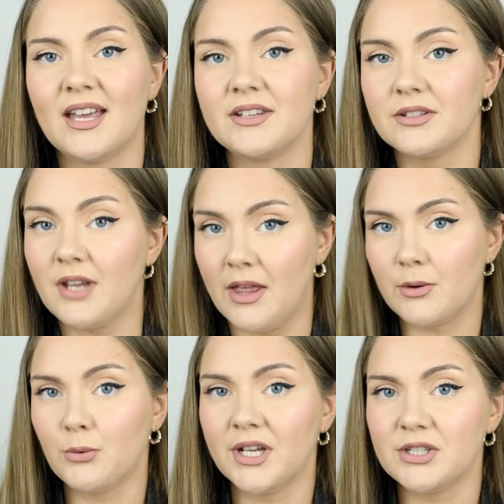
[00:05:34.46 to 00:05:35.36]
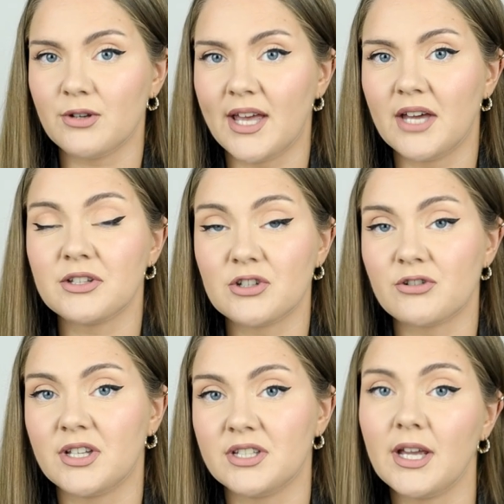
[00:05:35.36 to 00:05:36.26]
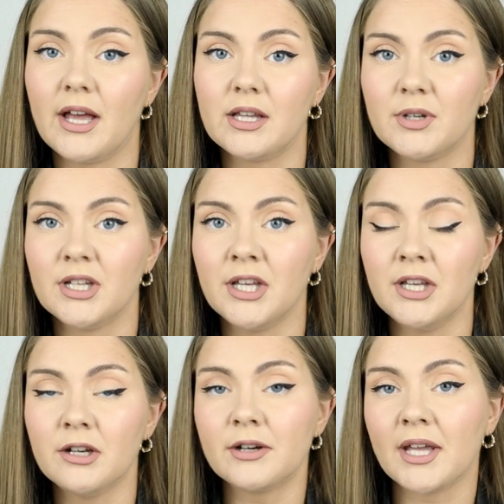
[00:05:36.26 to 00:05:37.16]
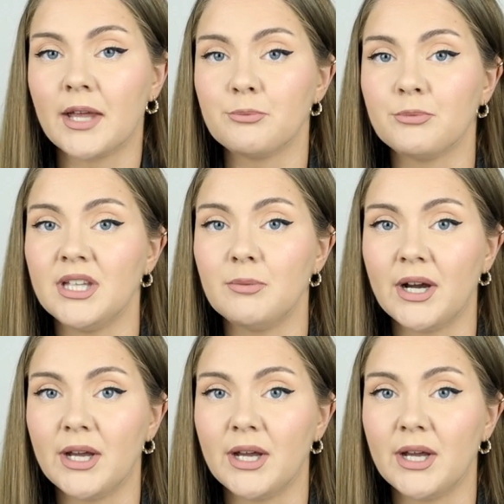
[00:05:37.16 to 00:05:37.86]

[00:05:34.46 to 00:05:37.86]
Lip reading: And another way to add a trendy element here can be